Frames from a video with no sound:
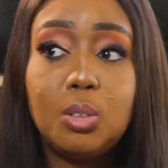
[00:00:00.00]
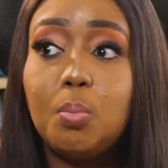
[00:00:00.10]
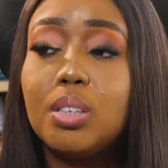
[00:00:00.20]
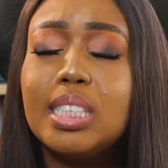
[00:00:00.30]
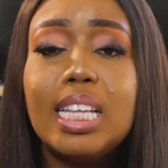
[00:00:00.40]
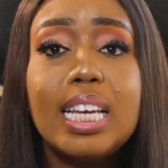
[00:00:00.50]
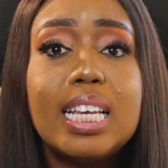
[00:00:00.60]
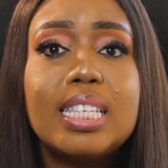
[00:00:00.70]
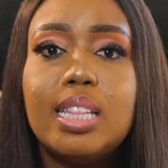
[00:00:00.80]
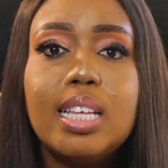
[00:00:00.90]
but the thing
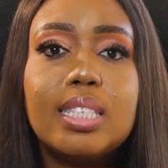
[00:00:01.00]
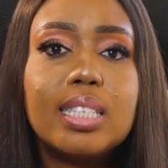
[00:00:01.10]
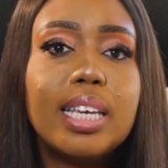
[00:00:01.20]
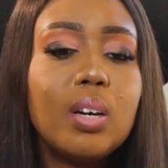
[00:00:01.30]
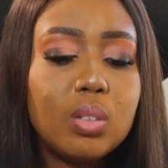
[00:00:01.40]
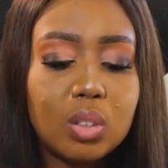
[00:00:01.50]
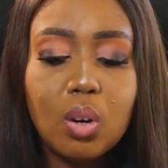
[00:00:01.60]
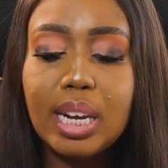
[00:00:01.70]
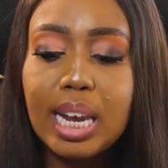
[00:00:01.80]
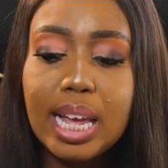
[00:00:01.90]
is, these skills
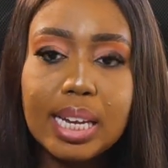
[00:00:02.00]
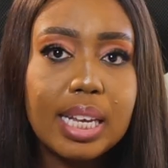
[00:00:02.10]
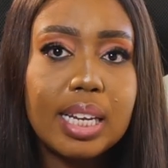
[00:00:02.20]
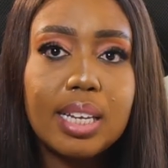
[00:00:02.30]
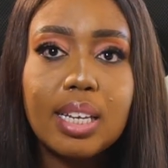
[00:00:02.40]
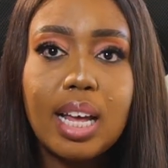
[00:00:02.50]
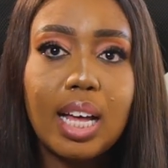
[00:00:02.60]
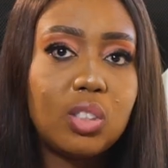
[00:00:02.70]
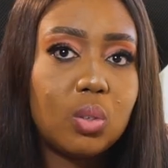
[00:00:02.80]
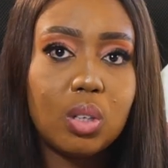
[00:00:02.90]
you're learning
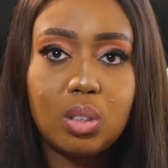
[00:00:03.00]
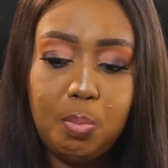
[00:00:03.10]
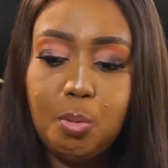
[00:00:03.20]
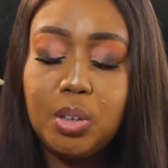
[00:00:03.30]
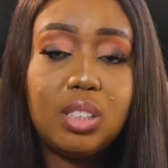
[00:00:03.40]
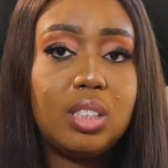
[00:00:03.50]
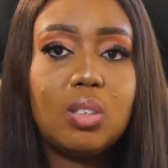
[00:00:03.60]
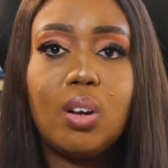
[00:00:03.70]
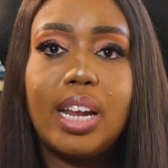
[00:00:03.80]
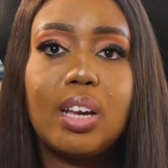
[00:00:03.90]
as you're promoting this
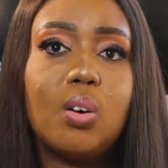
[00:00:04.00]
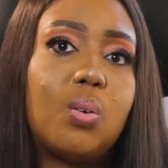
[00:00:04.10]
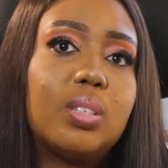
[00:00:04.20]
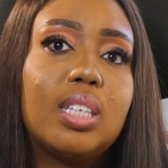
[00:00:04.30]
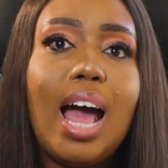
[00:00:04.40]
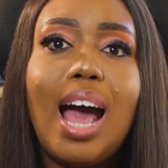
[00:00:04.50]
online course